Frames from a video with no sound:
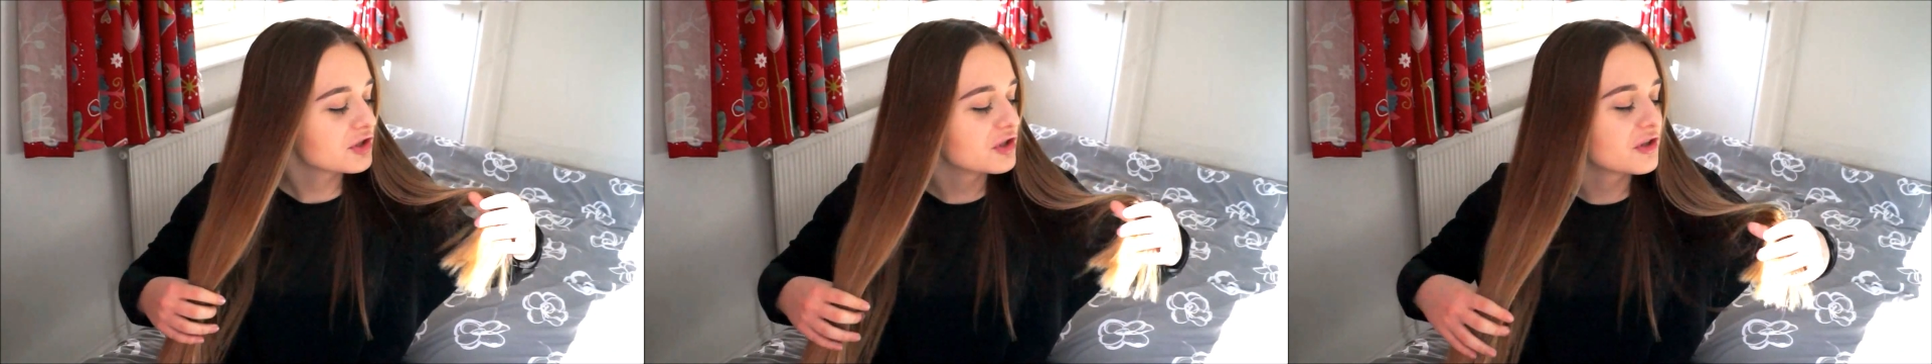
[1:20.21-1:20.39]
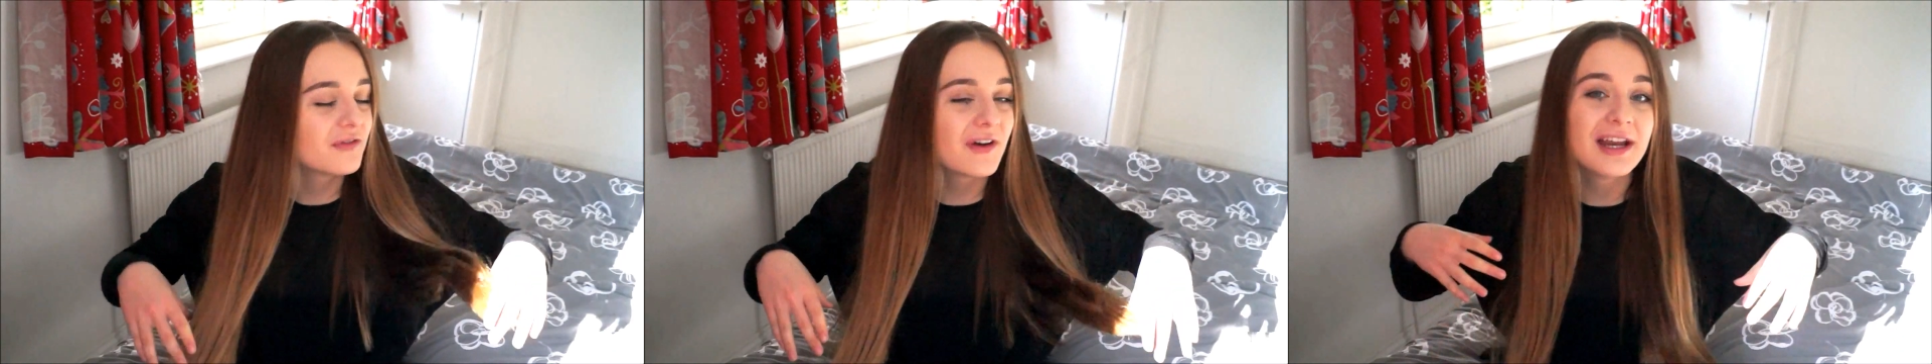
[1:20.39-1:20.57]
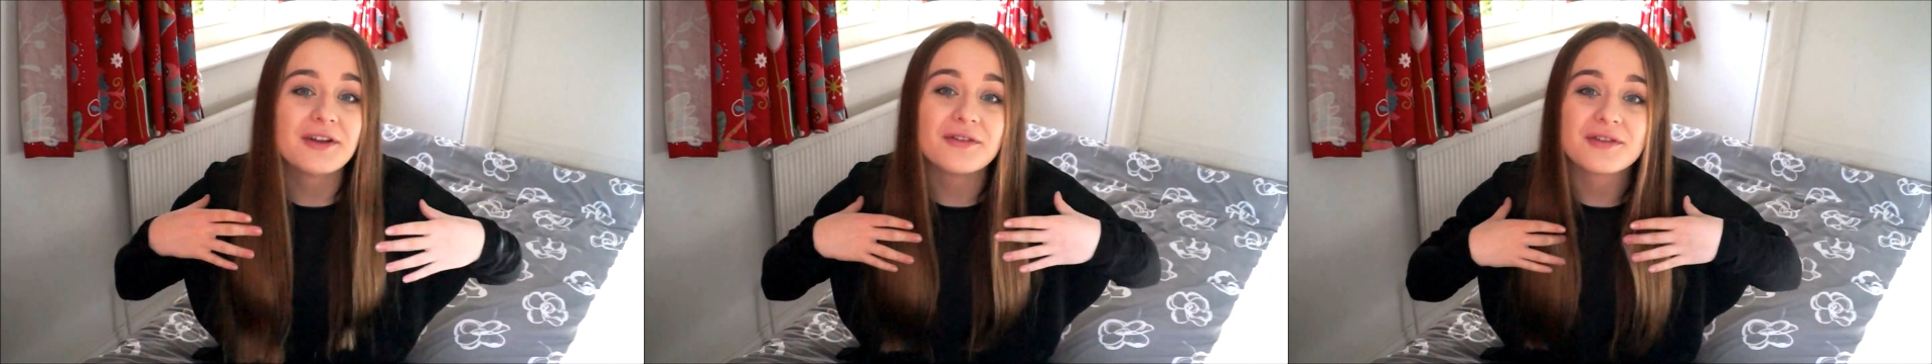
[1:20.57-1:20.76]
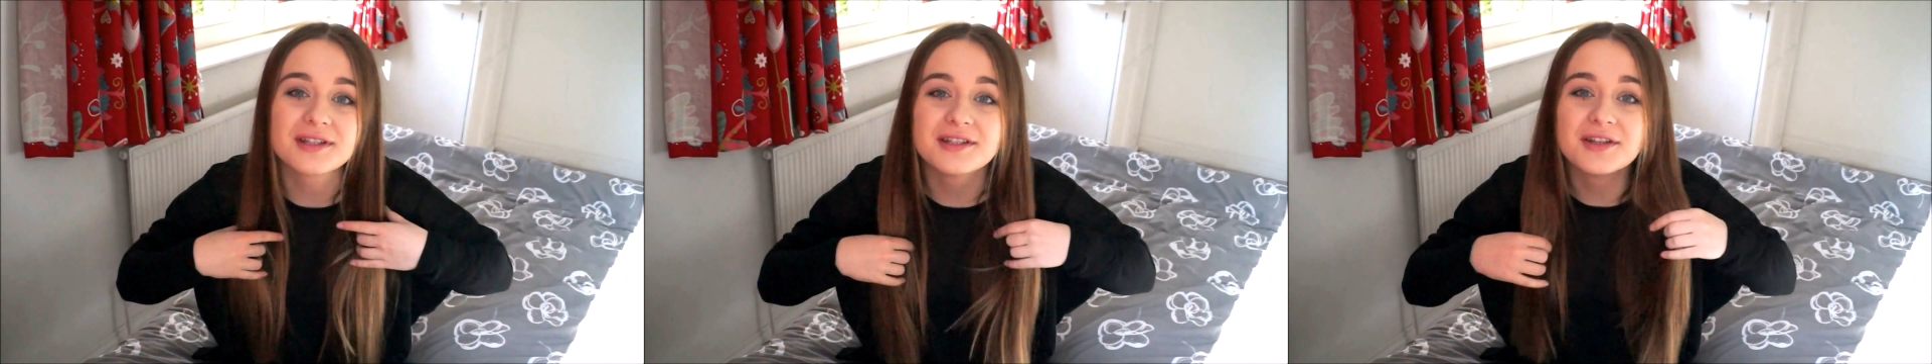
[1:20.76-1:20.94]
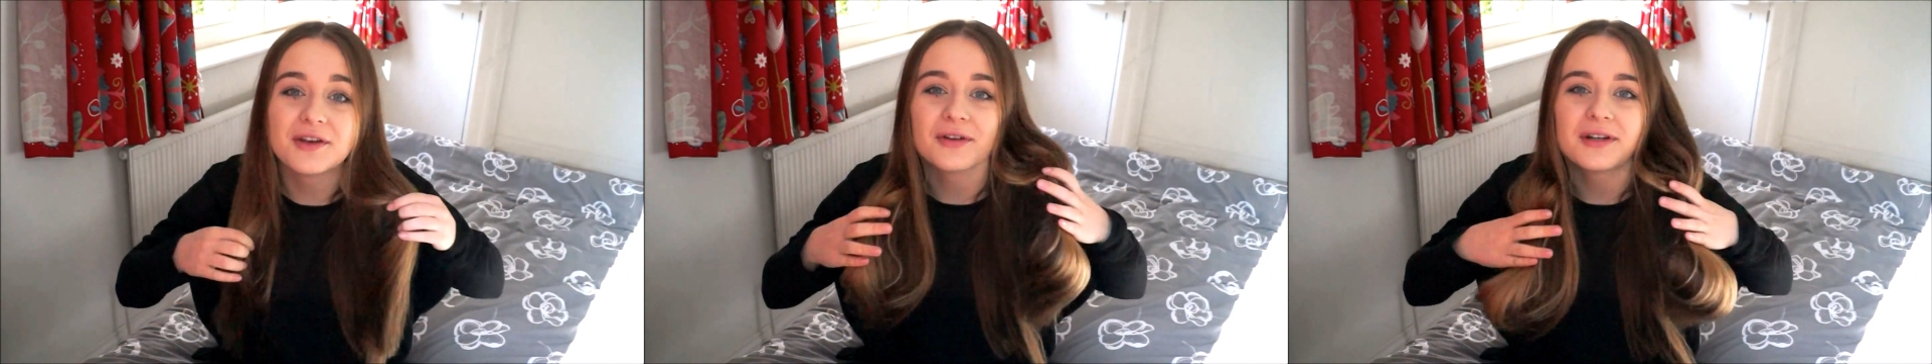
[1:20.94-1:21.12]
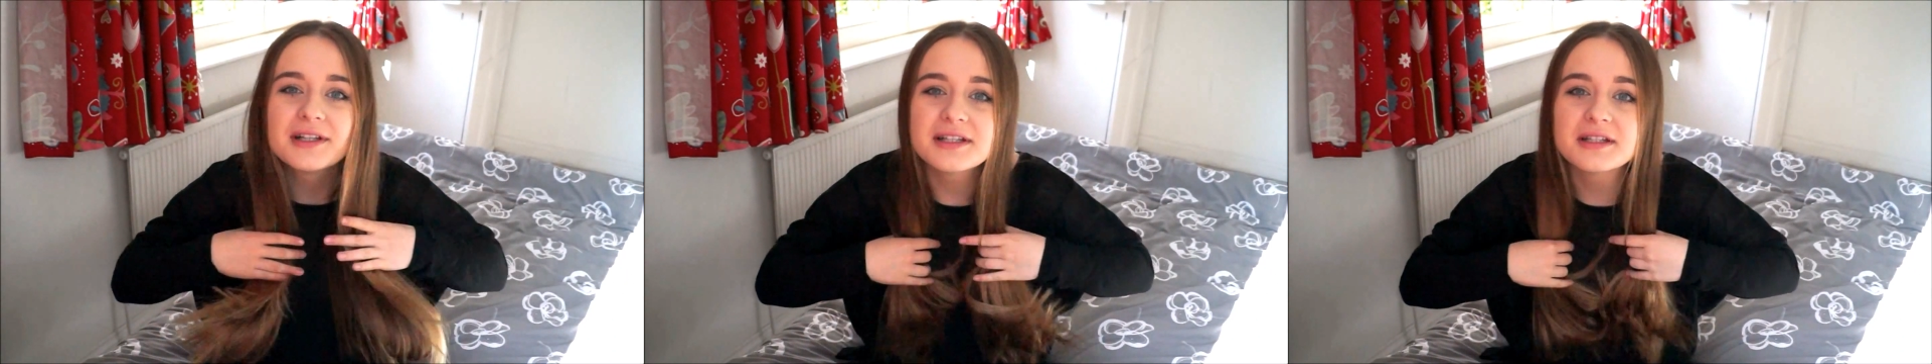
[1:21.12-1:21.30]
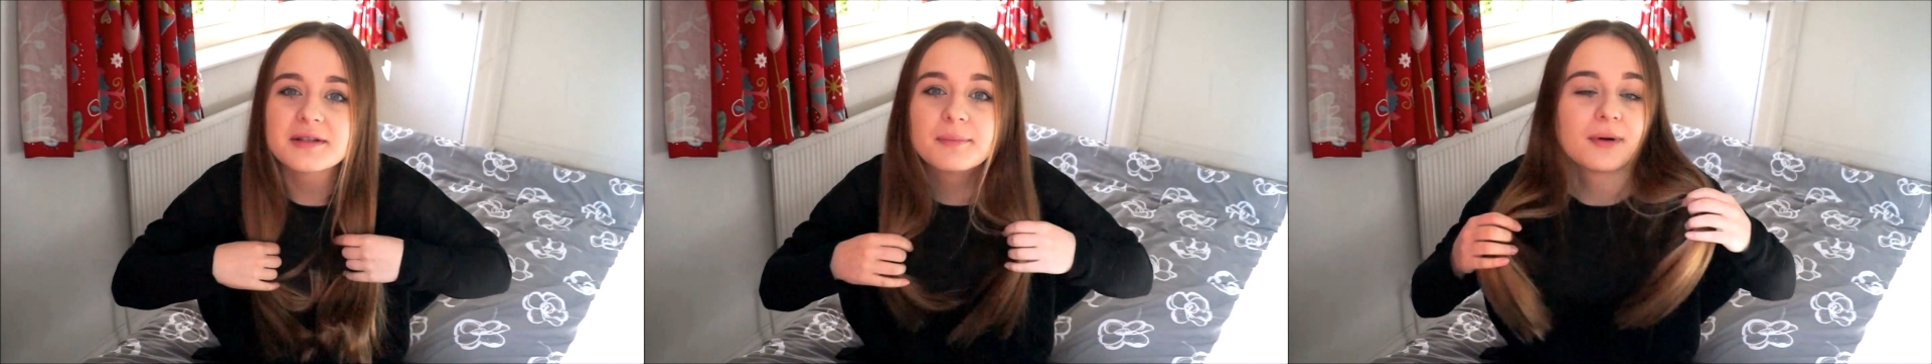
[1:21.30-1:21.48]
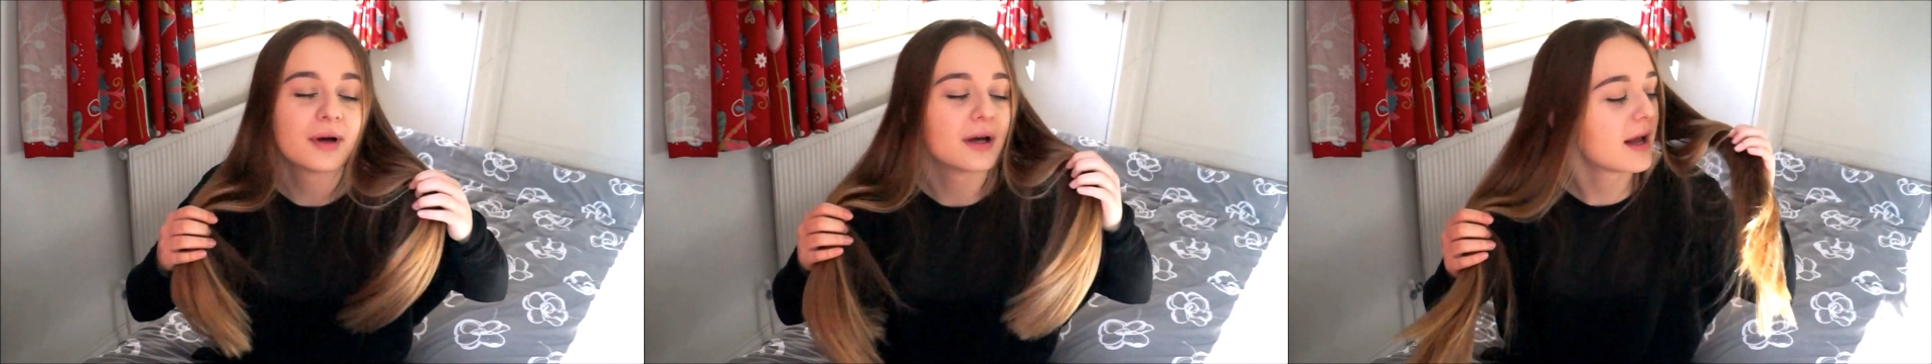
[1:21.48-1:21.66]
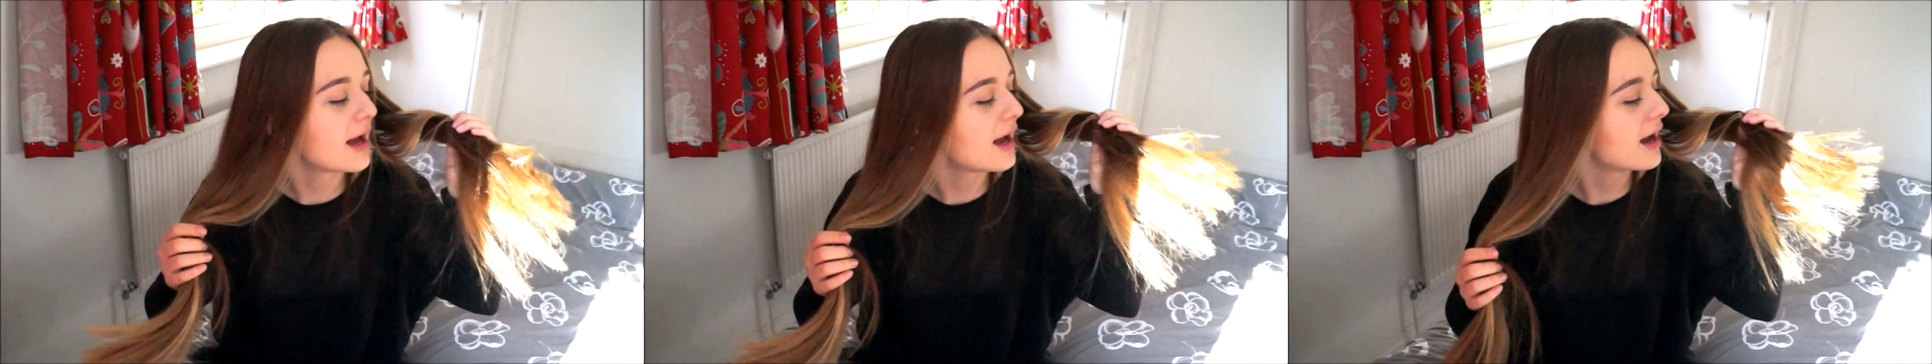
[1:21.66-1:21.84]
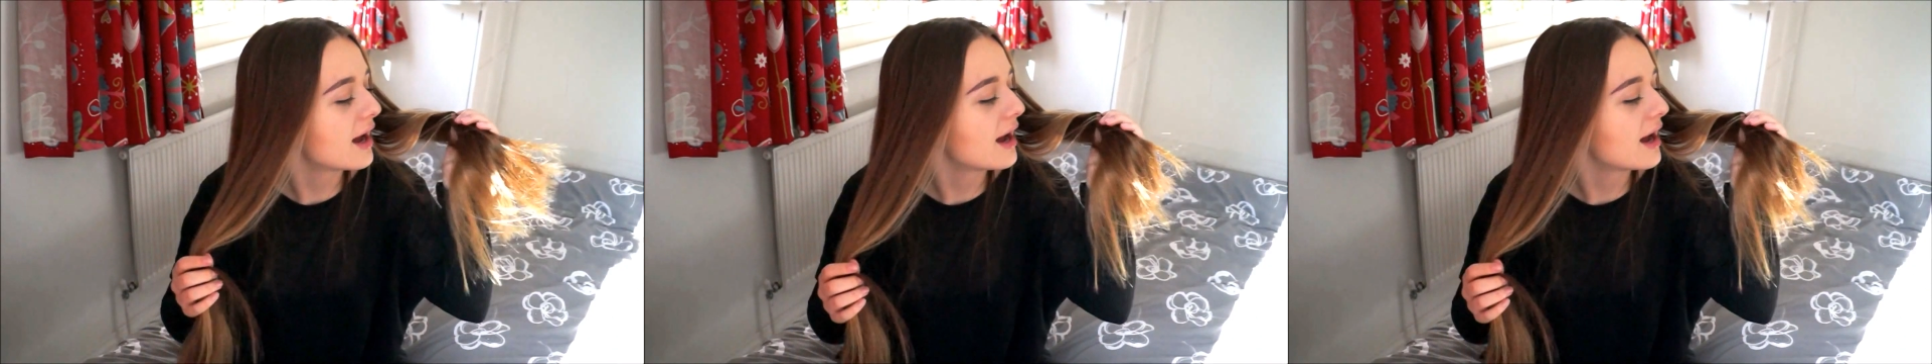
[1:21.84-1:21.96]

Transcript: sure if anyone's noticed, but